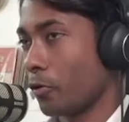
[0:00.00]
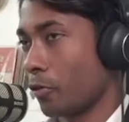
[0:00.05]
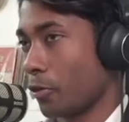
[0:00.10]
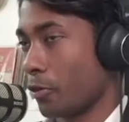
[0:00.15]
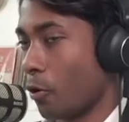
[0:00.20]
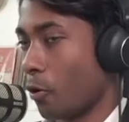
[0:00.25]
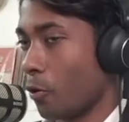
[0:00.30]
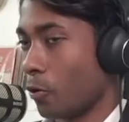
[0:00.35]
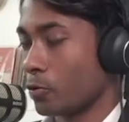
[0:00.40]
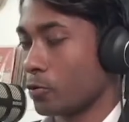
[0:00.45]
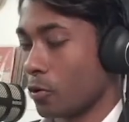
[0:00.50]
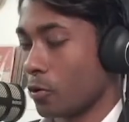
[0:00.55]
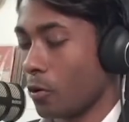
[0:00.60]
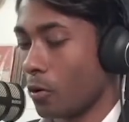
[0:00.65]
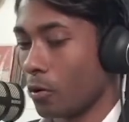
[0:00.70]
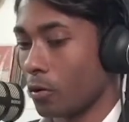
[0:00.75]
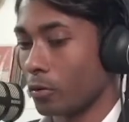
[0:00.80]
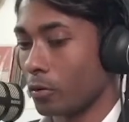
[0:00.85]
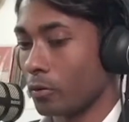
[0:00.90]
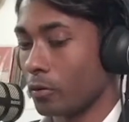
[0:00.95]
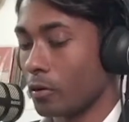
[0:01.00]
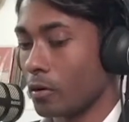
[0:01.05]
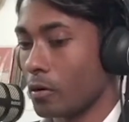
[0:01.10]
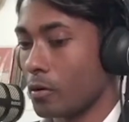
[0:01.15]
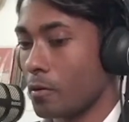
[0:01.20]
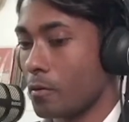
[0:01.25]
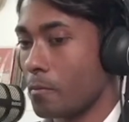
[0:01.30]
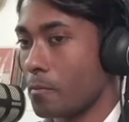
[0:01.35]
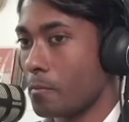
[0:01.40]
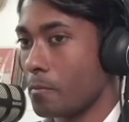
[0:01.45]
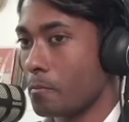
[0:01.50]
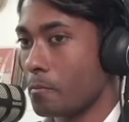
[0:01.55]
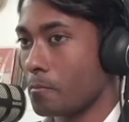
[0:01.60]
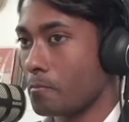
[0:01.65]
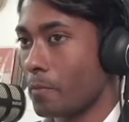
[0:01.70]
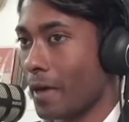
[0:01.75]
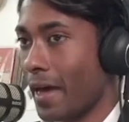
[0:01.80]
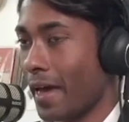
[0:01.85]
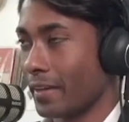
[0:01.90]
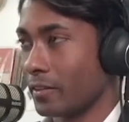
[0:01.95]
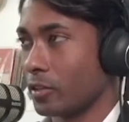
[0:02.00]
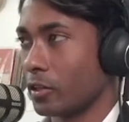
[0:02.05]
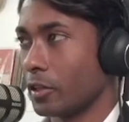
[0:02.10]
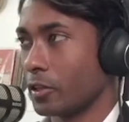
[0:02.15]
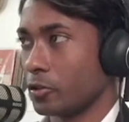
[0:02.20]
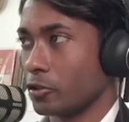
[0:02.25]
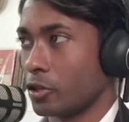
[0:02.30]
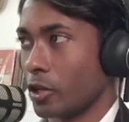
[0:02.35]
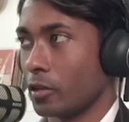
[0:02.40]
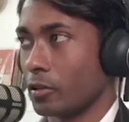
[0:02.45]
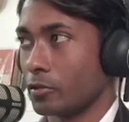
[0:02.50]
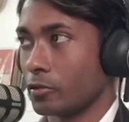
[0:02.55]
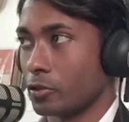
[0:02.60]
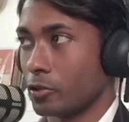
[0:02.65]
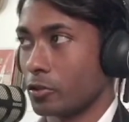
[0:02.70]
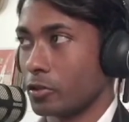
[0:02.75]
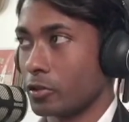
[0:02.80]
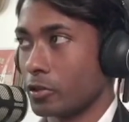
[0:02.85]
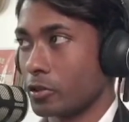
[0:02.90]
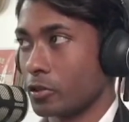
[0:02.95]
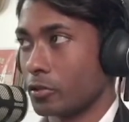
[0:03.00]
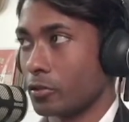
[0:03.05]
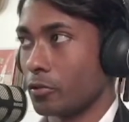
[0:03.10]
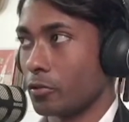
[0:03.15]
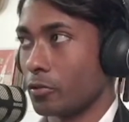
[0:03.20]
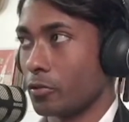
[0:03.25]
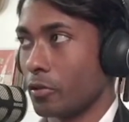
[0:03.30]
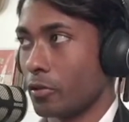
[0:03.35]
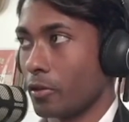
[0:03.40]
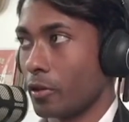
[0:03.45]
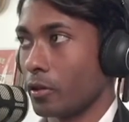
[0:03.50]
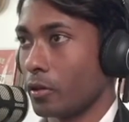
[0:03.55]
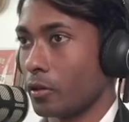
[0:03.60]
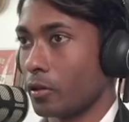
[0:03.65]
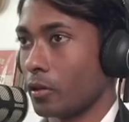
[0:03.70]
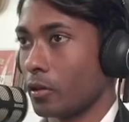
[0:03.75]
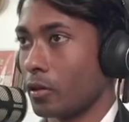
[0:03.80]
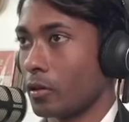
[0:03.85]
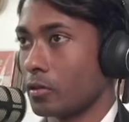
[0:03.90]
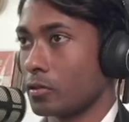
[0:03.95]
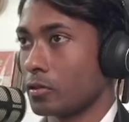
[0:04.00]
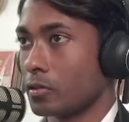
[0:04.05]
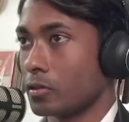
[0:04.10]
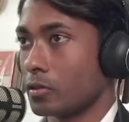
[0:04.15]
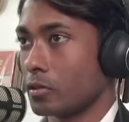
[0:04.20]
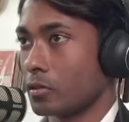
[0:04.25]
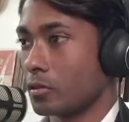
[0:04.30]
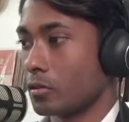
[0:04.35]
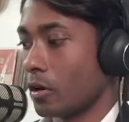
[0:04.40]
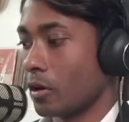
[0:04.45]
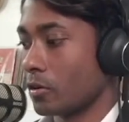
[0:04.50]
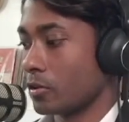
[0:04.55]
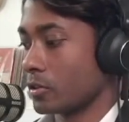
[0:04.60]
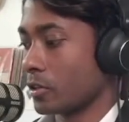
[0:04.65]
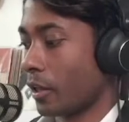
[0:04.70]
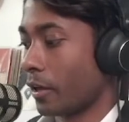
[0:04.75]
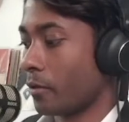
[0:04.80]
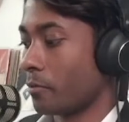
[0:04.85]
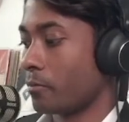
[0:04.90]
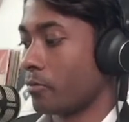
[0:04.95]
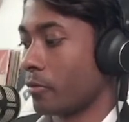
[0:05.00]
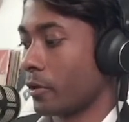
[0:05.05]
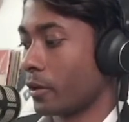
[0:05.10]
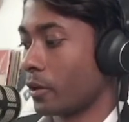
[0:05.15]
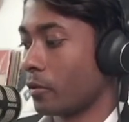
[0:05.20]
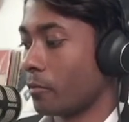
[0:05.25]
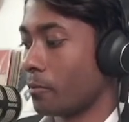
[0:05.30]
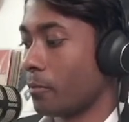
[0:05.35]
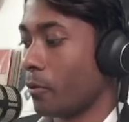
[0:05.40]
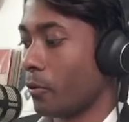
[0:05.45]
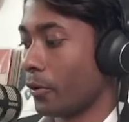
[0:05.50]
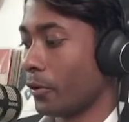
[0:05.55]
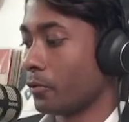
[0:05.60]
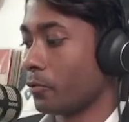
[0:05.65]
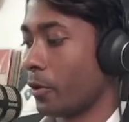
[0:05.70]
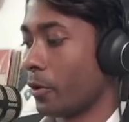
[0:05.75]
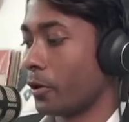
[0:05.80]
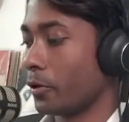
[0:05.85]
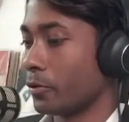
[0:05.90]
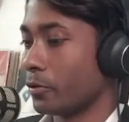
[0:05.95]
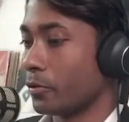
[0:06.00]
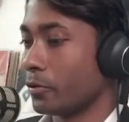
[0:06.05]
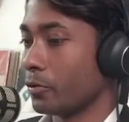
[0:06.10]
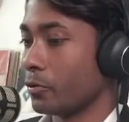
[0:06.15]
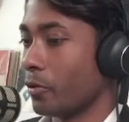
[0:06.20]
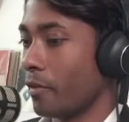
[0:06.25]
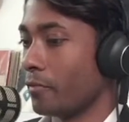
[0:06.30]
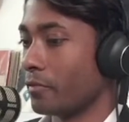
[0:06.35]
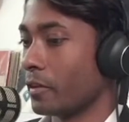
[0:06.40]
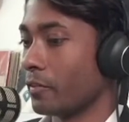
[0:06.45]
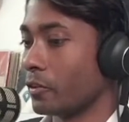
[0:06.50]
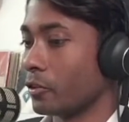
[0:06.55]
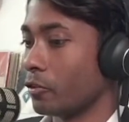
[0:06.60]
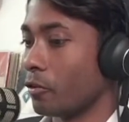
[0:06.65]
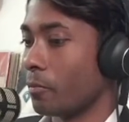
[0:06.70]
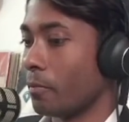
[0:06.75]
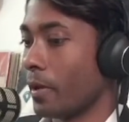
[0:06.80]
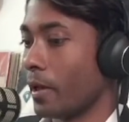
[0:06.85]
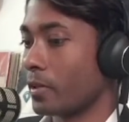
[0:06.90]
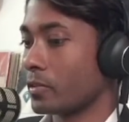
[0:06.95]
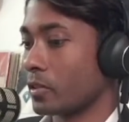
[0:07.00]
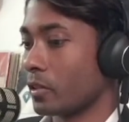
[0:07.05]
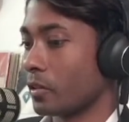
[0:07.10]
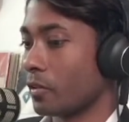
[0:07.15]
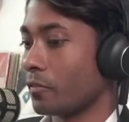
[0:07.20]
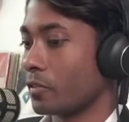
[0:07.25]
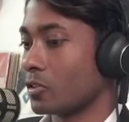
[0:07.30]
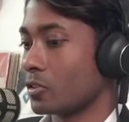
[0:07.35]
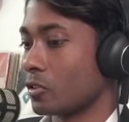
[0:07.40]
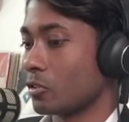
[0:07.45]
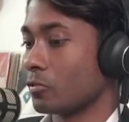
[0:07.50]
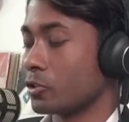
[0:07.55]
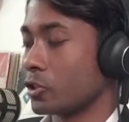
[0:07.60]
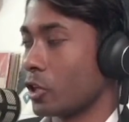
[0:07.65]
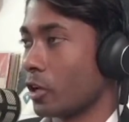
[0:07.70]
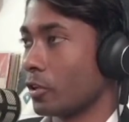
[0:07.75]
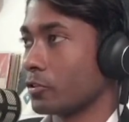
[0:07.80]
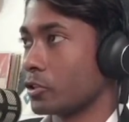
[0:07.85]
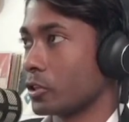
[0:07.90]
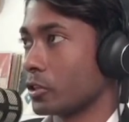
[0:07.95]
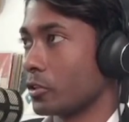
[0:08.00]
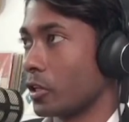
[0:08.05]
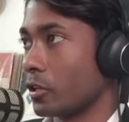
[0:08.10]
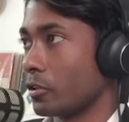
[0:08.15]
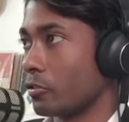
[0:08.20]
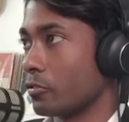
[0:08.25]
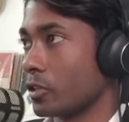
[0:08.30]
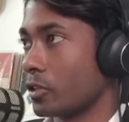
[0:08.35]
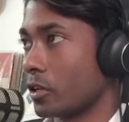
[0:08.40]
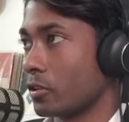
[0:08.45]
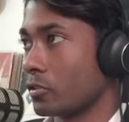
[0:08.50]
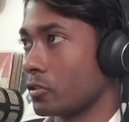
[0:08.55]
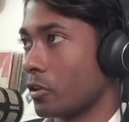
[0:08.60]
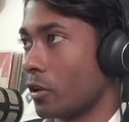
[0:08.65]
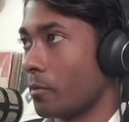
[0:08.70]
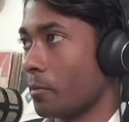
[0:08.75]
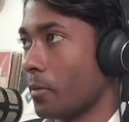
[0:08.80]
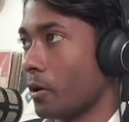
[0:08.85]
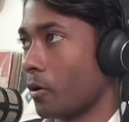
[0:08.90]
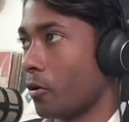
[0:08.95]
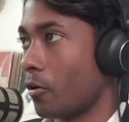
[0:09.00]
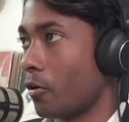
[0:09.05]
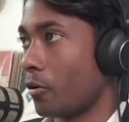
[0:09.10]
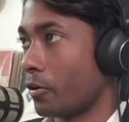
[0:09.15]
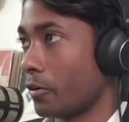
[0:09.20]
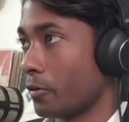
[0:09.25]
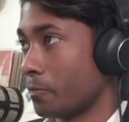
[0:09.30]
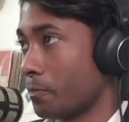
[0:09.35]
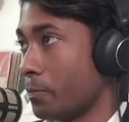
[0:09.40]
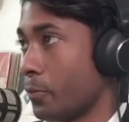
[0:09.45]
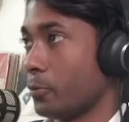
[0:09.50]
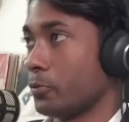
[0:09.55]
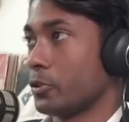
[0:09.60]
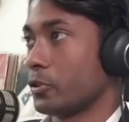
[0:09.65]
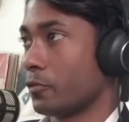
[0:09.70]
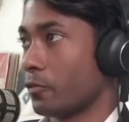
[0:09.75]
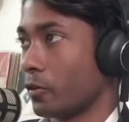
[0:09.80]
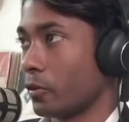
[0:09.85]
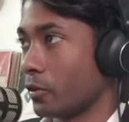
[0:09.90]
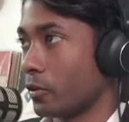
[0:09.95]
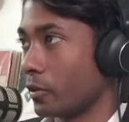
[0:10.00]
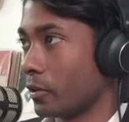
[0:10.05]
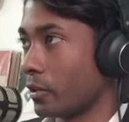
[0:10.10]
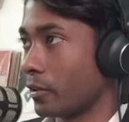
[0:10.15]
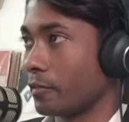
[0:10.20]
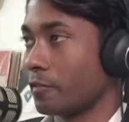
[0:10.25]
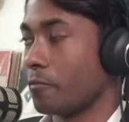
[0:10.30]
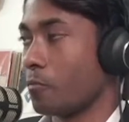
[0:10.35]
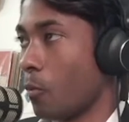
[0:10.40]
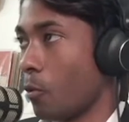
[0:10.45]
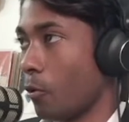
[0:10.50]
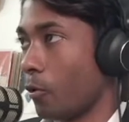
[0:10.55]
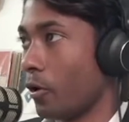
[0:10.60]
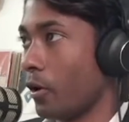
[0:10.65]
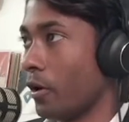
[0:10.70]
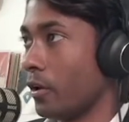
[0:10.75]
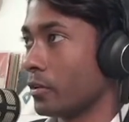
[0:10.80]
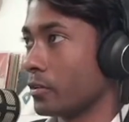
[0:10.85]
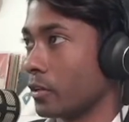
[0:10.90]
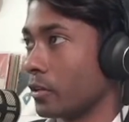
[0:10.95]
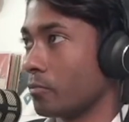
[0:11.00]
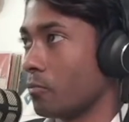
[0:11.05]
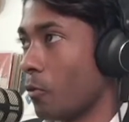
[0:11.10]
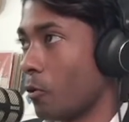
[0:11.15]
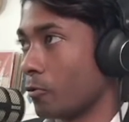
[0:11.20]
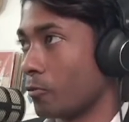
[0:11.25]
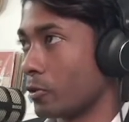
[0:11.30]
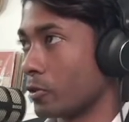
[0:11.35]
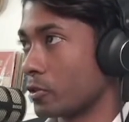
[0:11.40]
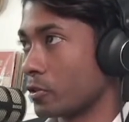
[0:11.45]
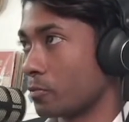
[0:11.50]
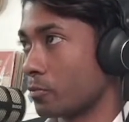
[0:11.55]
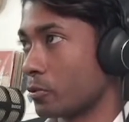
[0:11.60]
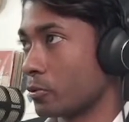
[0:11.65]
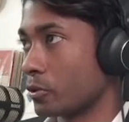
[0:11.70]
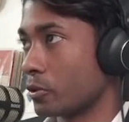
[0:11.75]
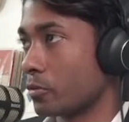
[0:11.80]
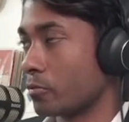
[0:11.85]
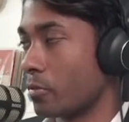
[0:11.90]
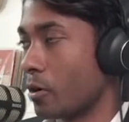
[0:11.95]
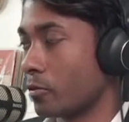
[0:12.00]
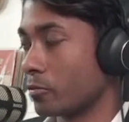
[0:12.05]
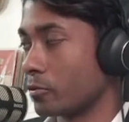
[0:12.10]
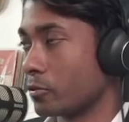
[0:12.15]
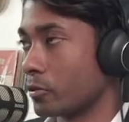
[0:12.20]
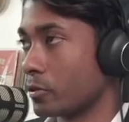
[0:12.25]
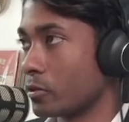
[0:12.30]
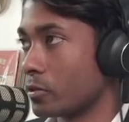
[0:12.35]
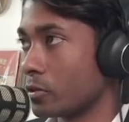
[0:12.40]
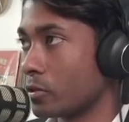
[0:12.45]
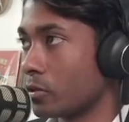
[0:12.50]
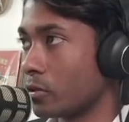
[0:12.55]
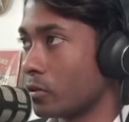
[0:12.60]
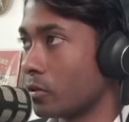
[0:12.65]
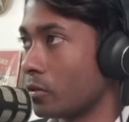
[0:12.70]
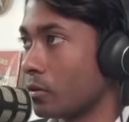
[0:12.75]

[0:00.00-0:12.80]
are your thoughts on handling challengers? Do you think there's like a breaking point where you have given your best, and if it's still challenging, then you take a step back, or push further, give more, take more risks, push the boundaries?